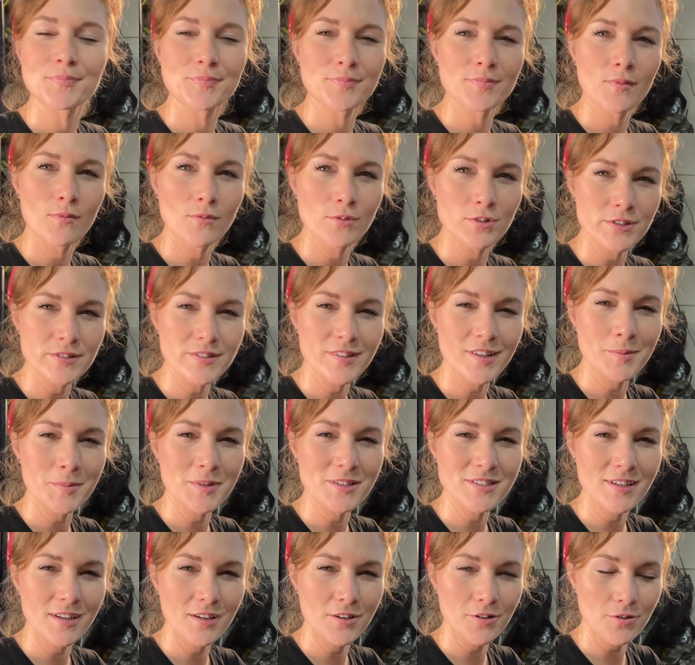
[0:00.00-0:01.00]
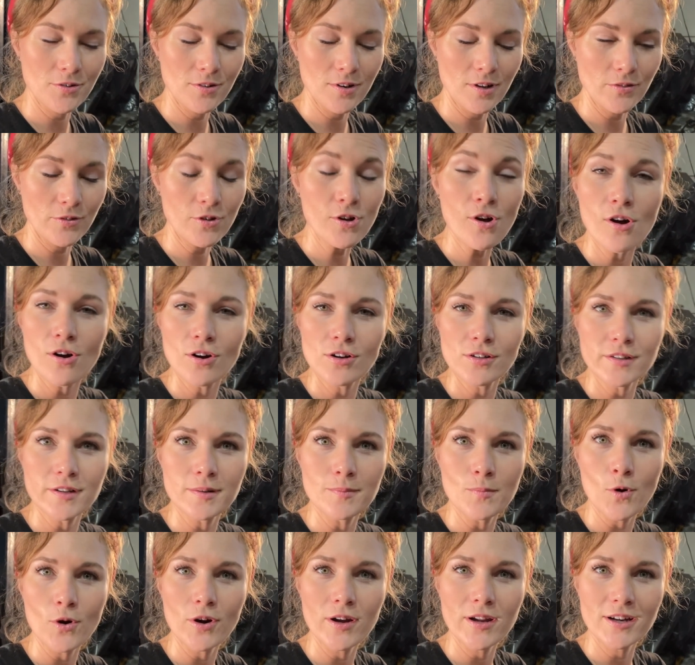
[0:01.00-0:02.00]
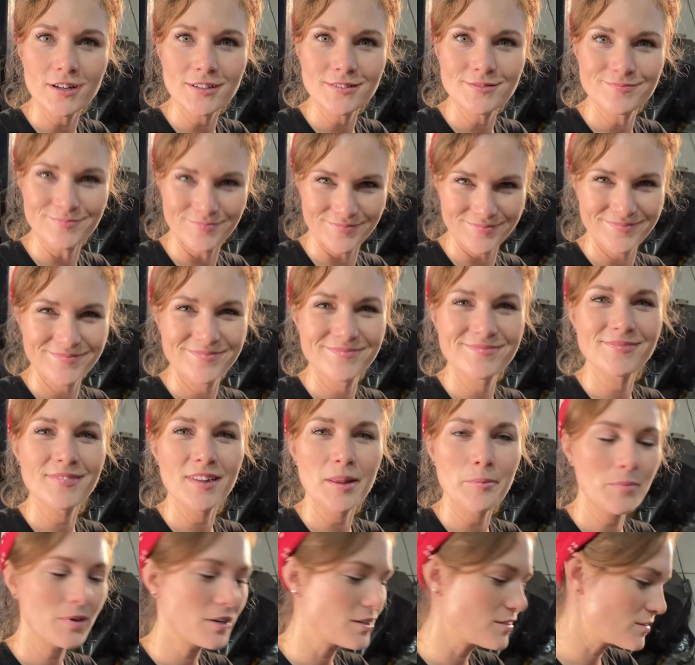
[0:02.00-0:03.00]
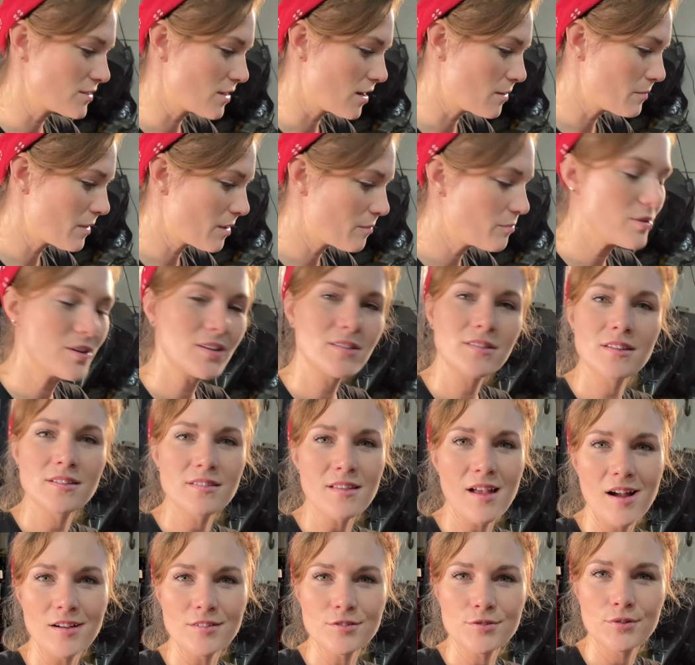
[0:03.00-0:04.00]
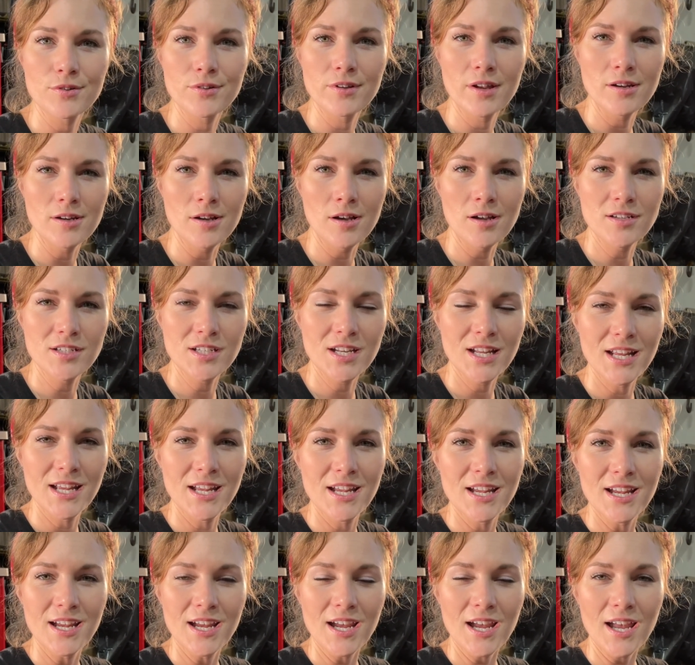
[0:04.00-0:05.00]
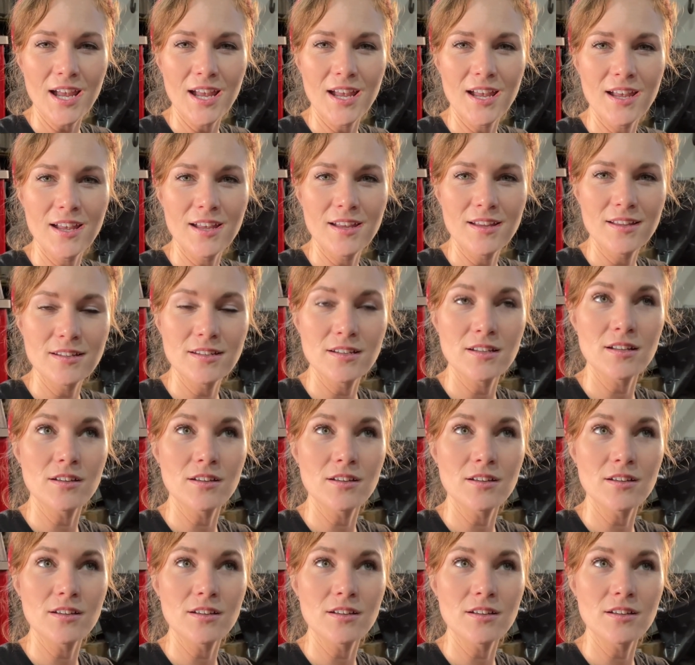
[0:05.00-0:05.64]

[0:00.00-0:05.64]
We're just gonna be tinkering on the car a little more here. I'm gonna start by putting this axle nut on. And